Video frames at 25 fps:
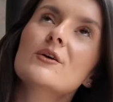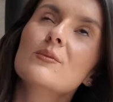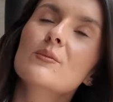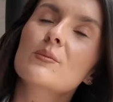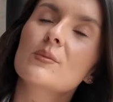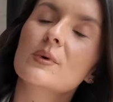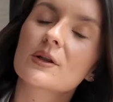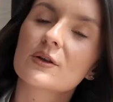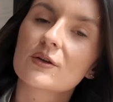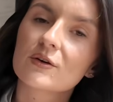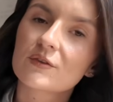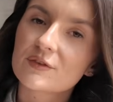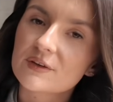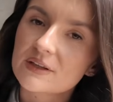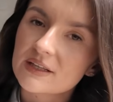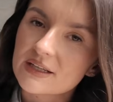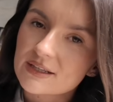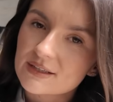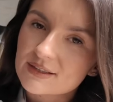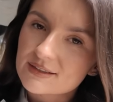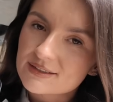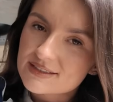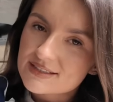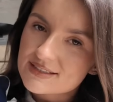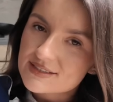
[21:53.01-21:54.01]
we love a
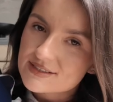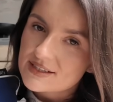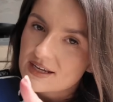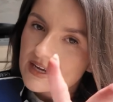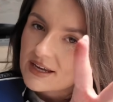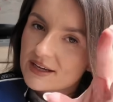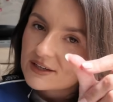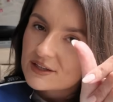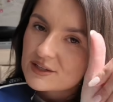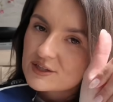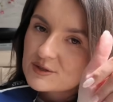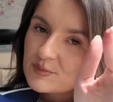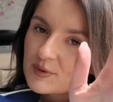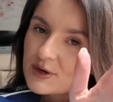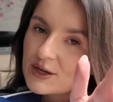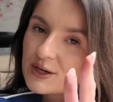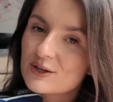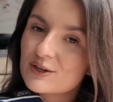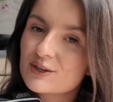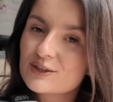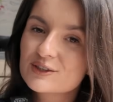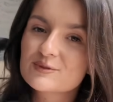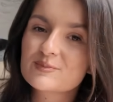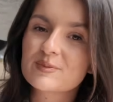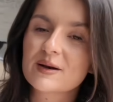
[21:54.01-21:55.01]
little designer
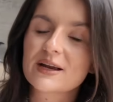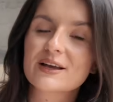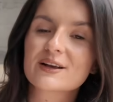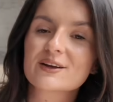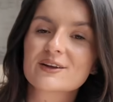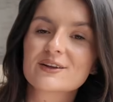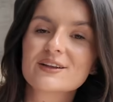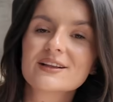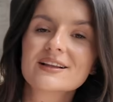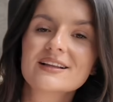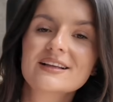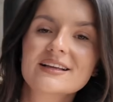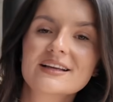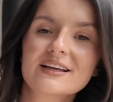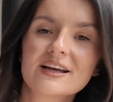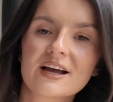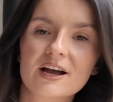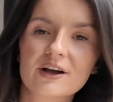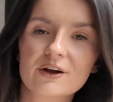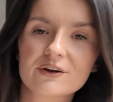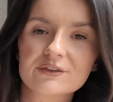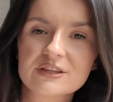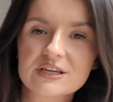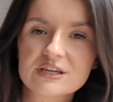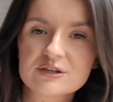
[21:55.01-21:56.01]
sprinkle,
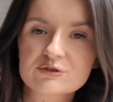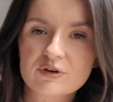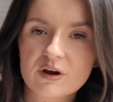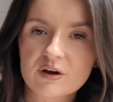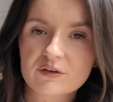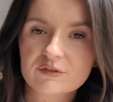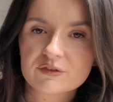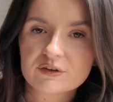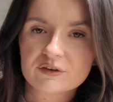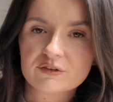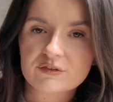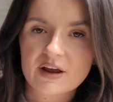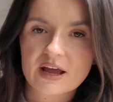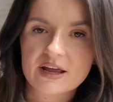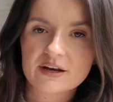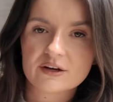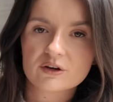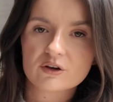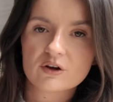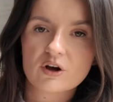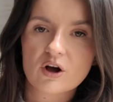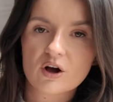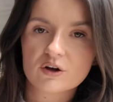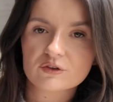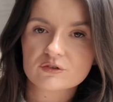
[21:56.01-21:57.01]
I got these Ralph
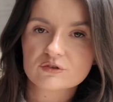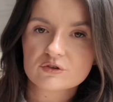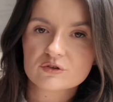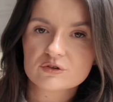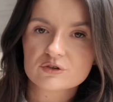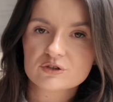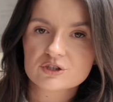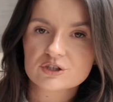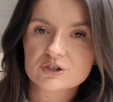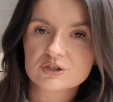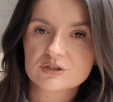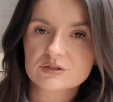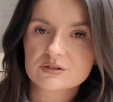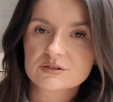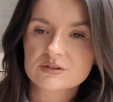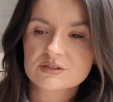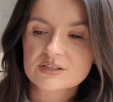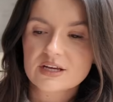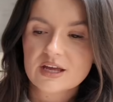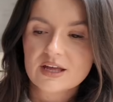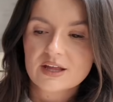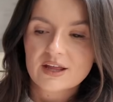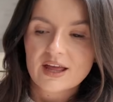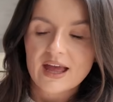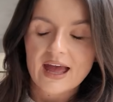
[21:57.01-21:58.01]
Lauren garden cushions.